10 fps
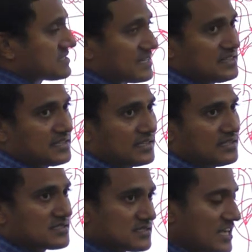three
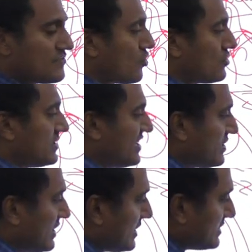things, they found
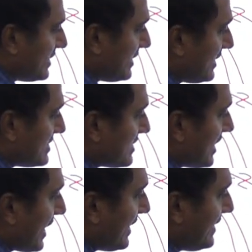that there is
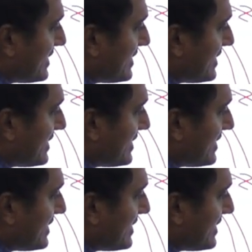a high